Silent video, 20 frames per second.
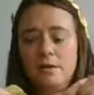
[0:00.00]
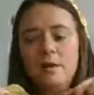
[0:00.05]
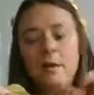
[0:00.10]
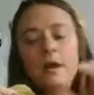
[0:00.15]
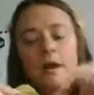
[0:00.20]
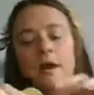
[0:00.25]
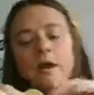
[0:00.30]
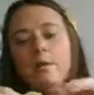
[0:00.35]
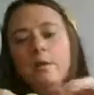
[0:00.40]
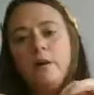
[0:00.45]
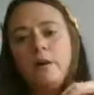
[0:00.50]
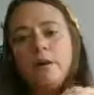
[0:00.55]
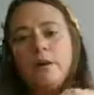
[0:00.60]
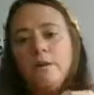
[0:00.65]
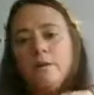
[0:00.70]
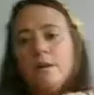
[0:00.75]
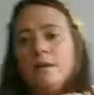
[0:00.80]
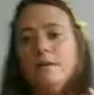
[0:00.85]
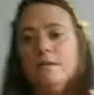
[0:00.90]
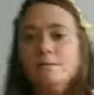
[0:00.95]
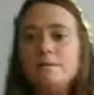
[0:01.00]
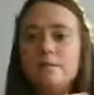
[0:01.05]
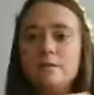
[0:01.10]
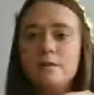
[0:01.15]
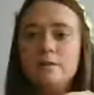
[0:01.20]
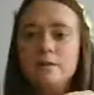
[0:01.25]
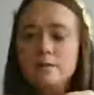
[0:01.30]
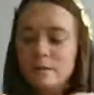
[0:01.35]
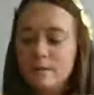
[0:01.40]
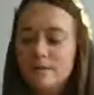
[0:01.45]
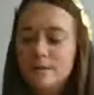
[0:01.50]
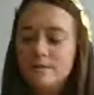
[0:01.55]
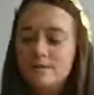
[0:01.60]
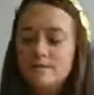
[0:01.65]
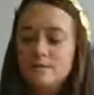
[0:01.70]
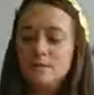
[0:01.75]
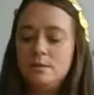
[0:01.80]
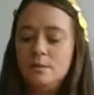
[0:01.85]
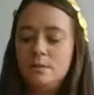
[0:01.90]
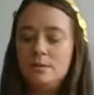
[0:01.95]
And what you wanna do
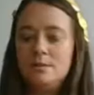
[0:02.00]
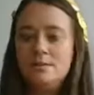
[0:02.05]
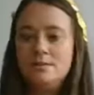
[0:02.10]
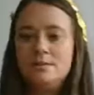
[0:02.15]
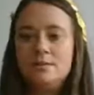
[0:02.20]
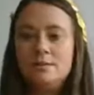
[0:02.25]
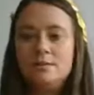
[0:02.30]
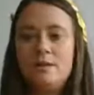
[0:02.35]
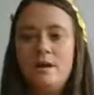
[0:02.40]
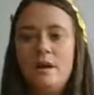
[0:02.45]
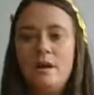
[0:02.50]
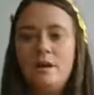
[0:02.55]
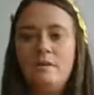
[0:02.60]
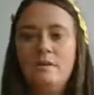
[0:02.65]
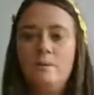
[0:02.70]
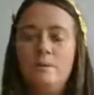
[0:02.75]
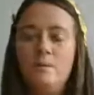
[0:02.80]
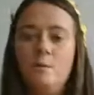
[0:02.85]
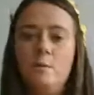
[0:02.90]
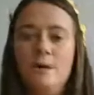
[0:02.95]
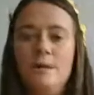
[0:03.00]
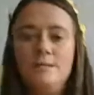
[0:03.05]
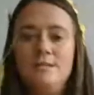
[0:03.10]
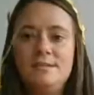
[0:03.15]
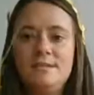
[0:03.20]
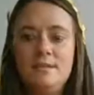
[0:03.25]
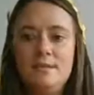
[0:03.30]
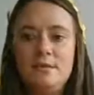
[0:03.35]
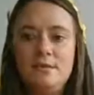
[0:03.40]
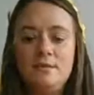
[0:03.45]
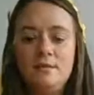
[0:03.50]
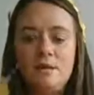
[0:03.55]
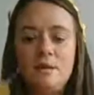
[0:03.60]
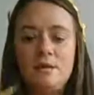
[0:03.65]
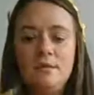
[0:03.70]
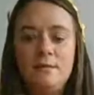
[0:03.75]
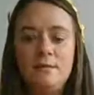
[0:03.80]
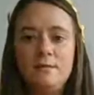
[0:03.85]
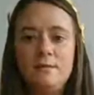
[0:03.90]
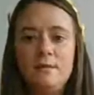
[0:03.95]
is you wanna start with one single leaf